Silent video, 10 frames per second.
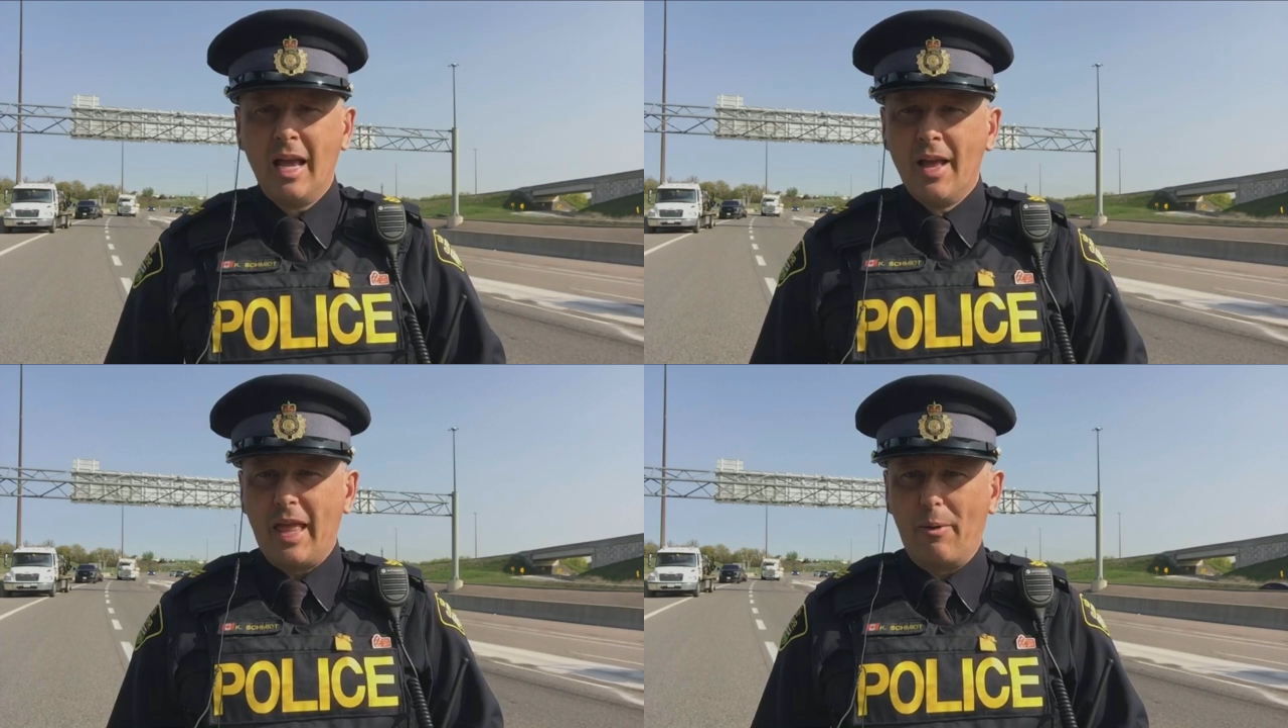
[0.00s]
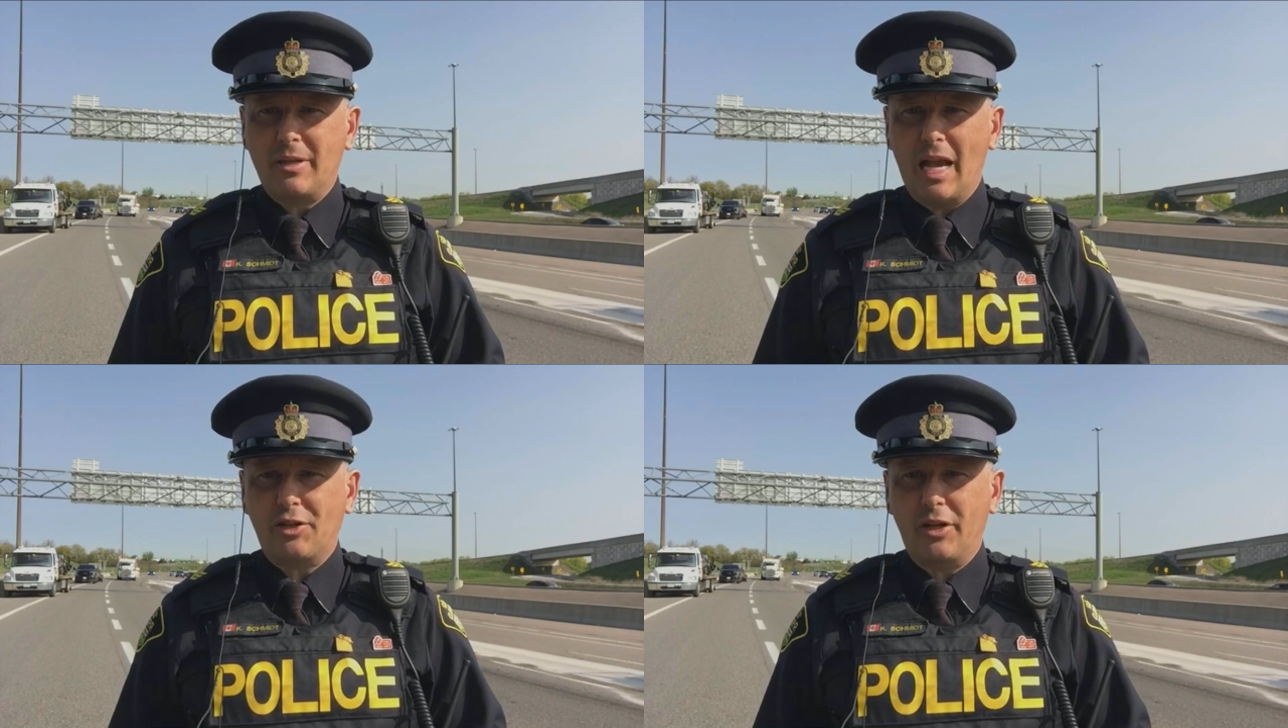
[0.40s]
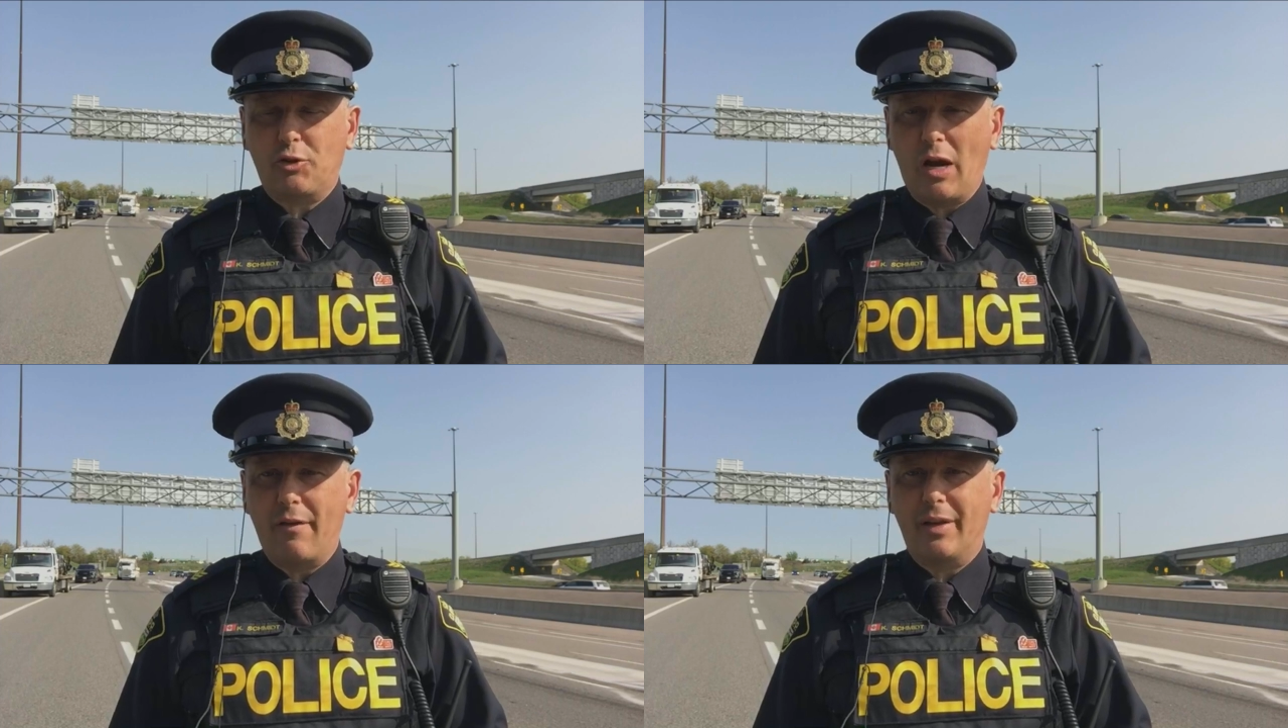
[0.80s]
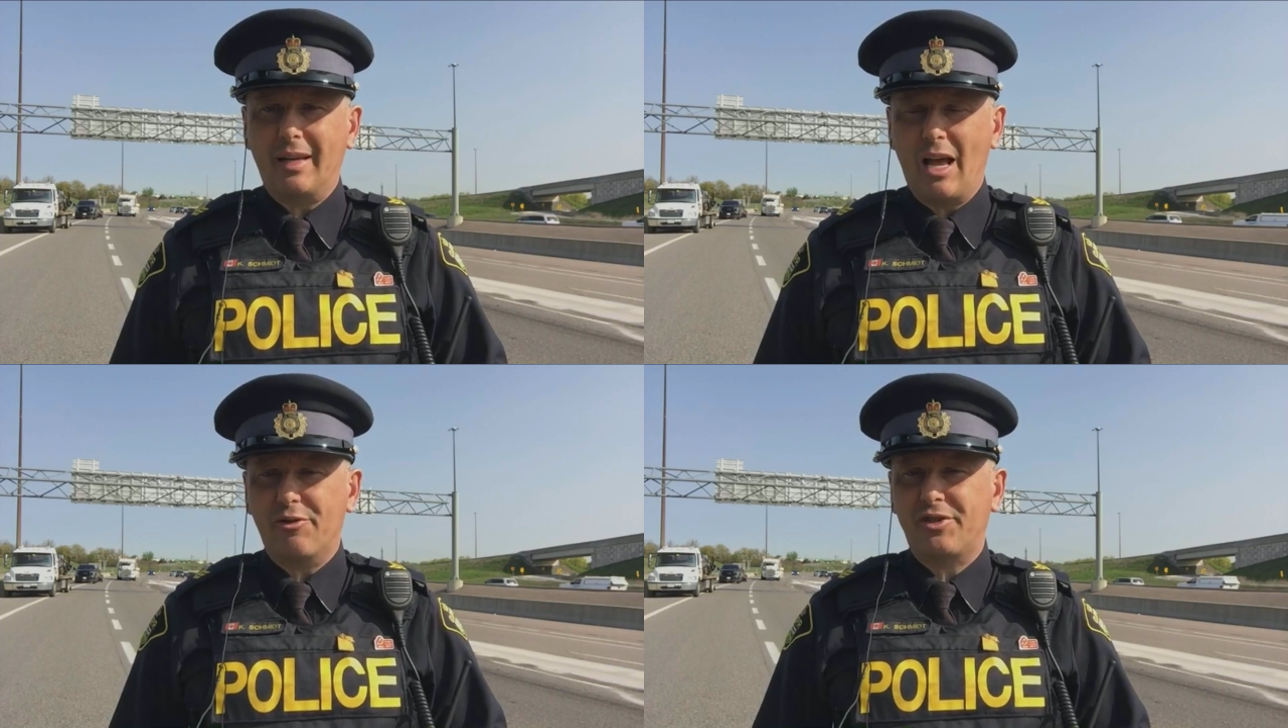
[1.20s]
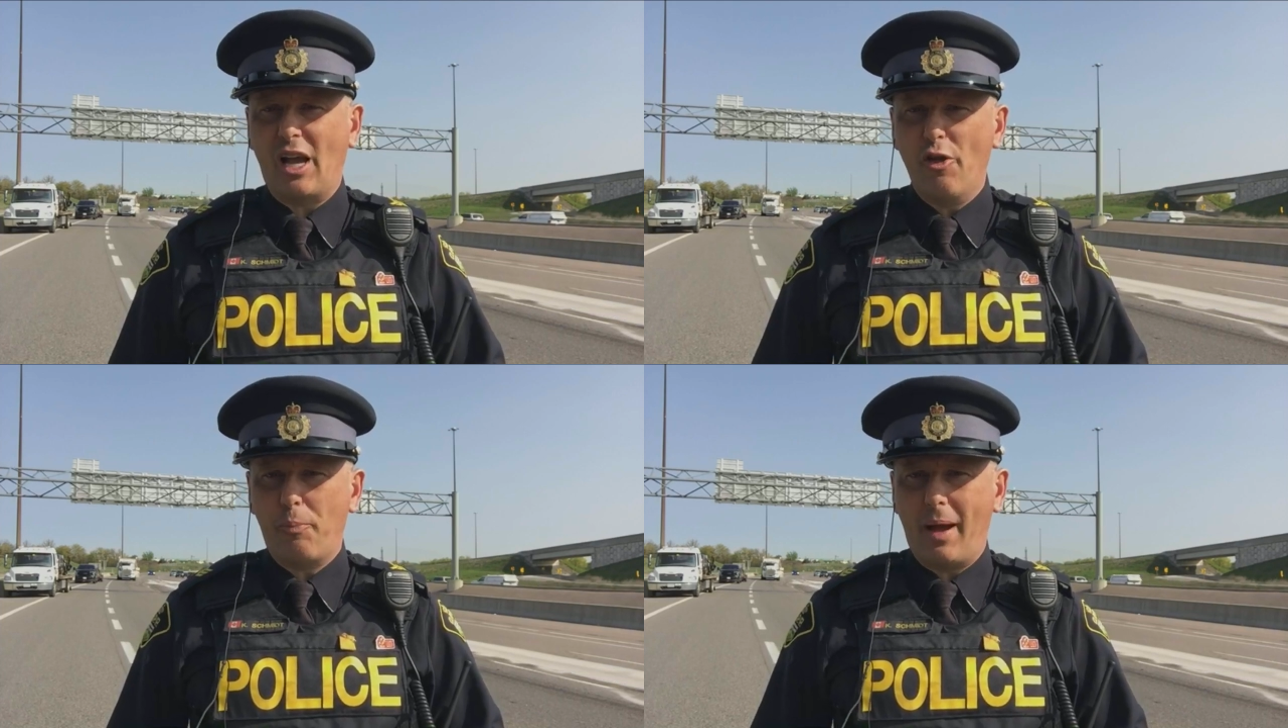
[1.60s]
That was actually traveling now
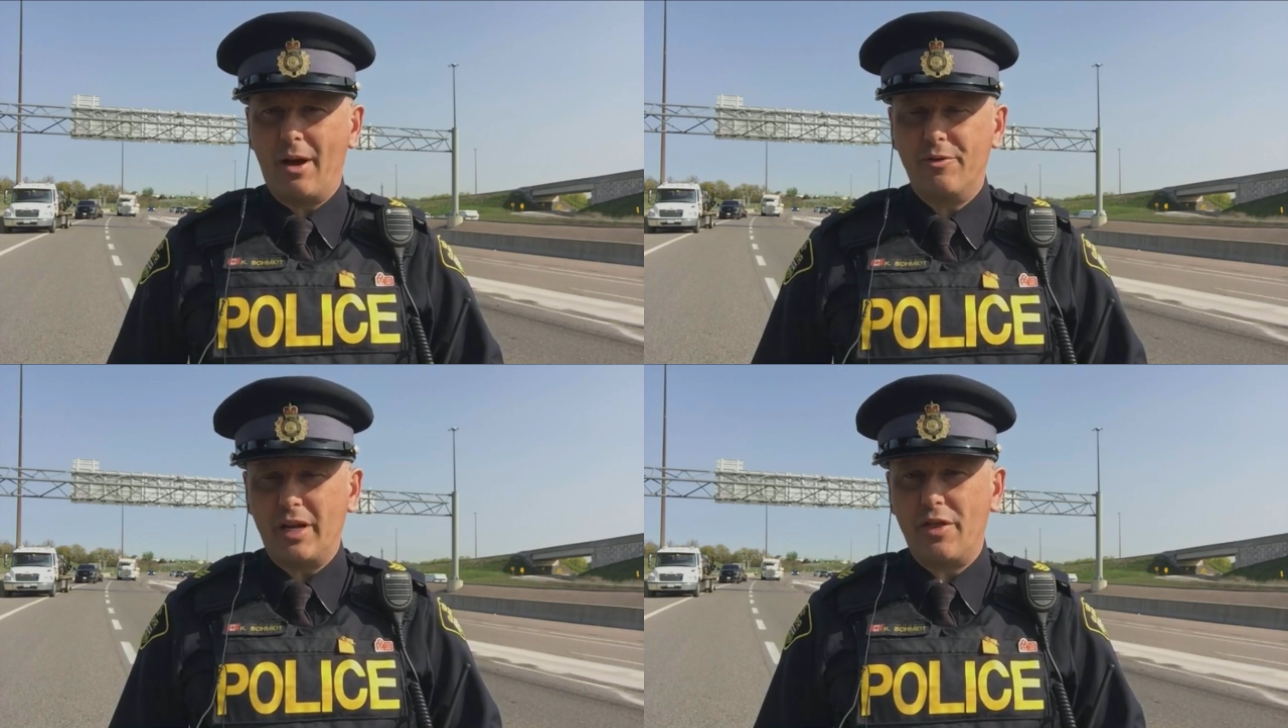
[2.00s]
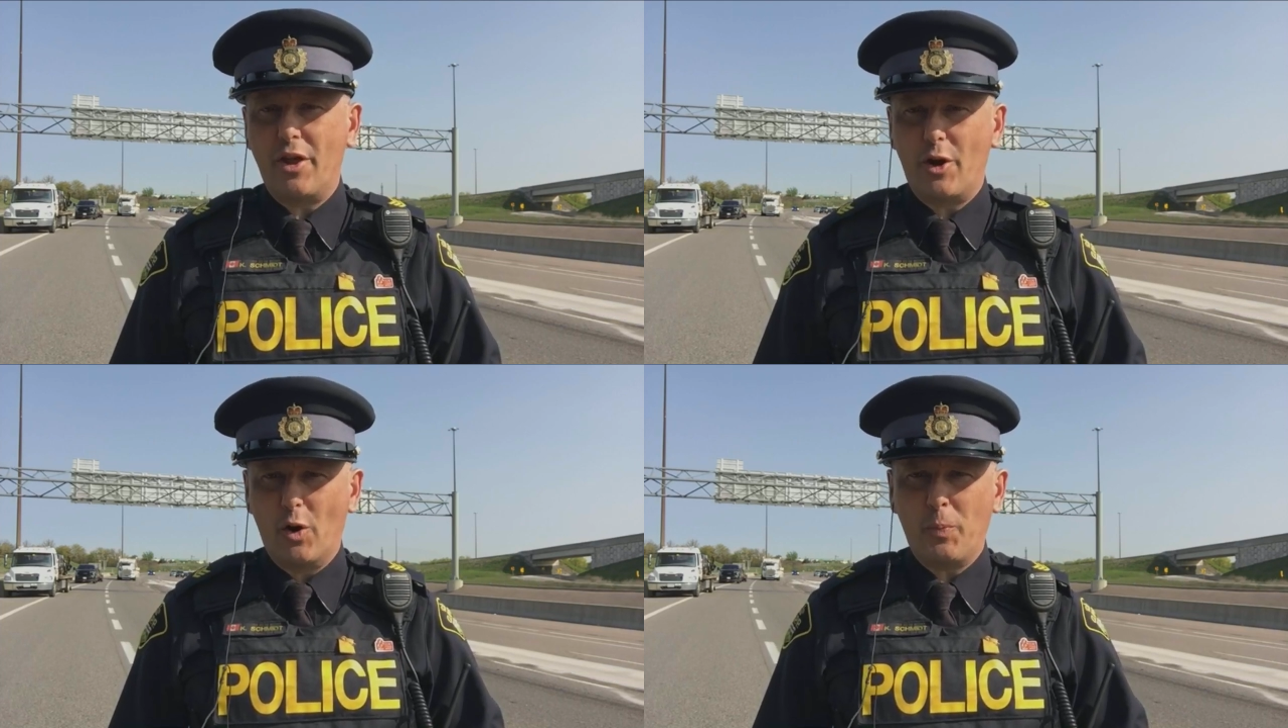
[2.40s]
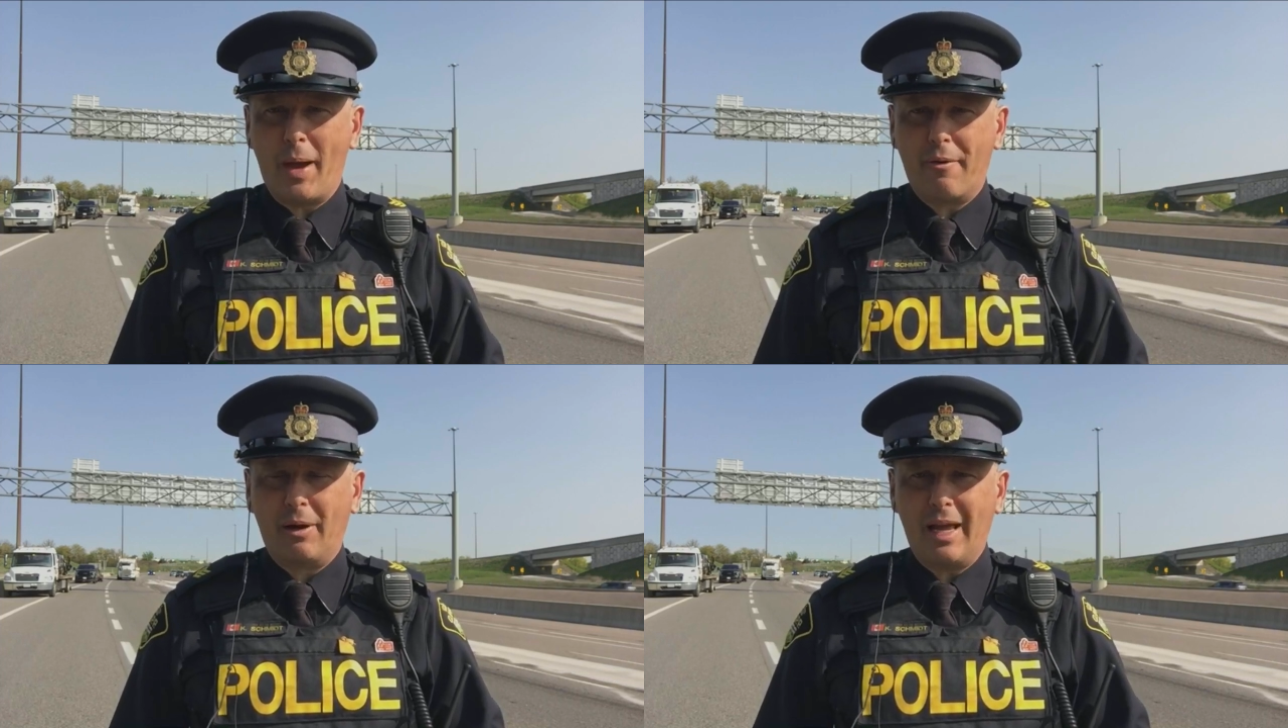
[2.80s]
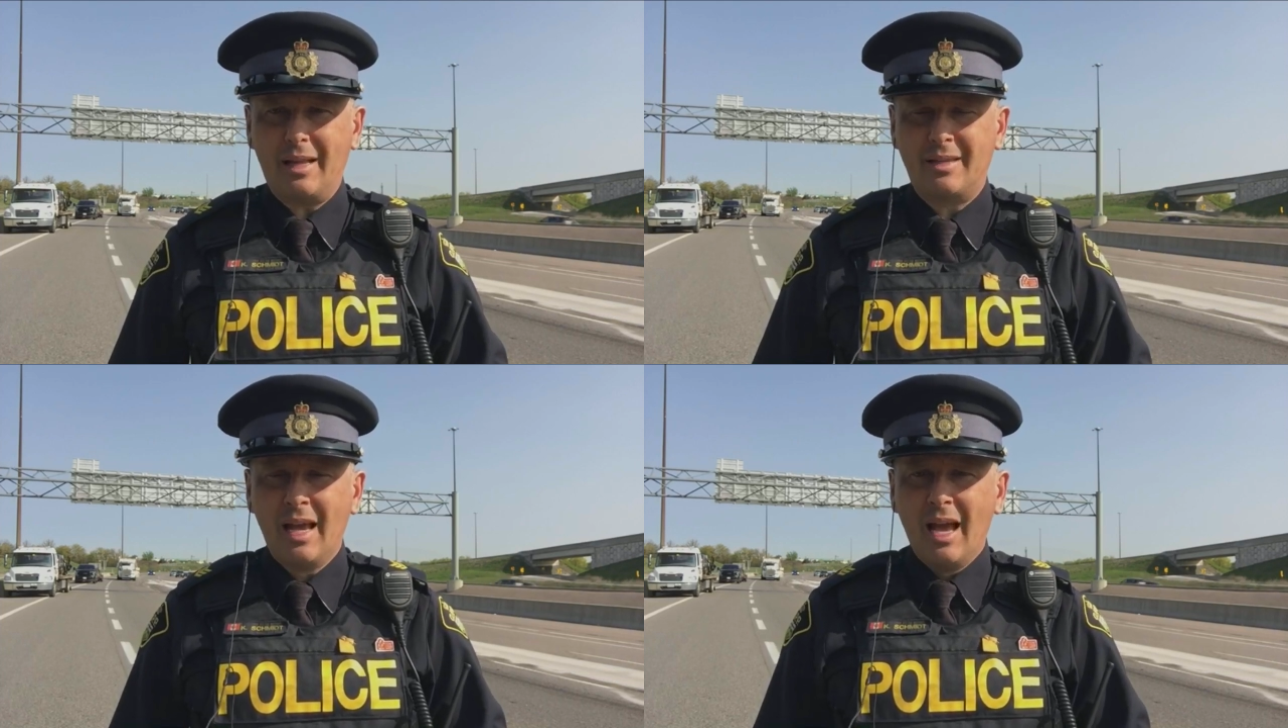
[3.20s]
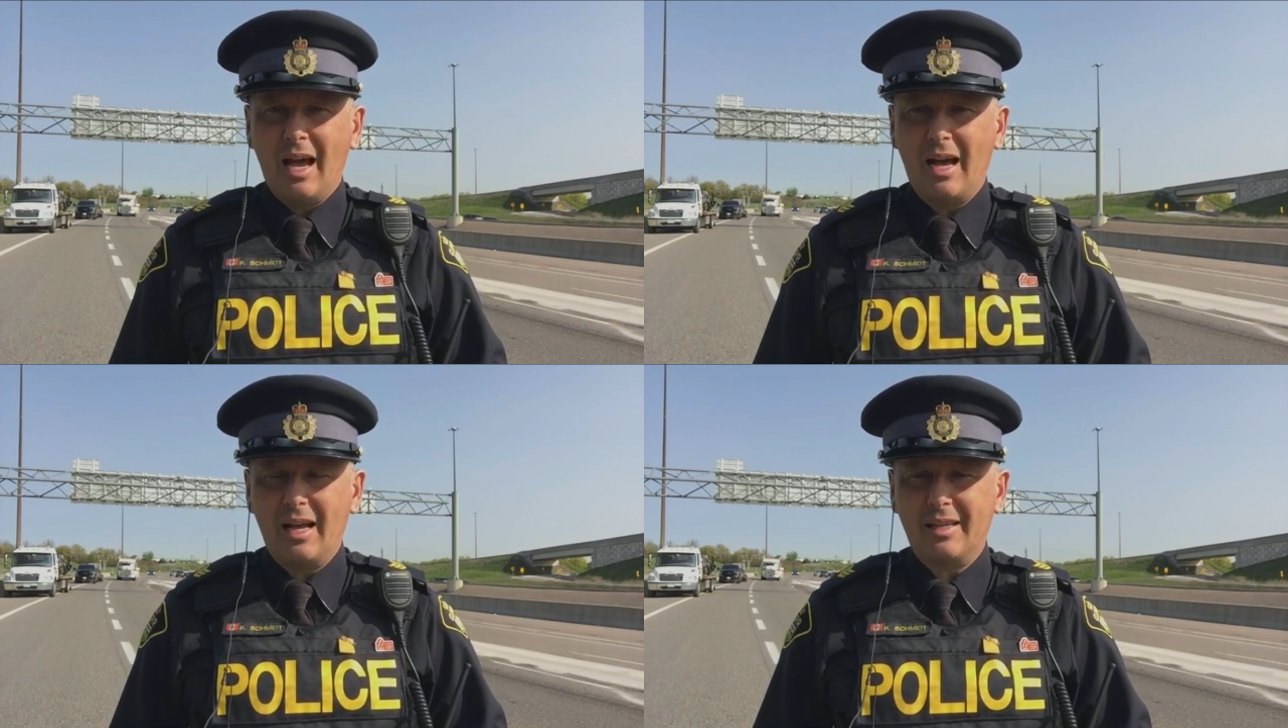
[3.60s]
southbound in the northbound lanes uh,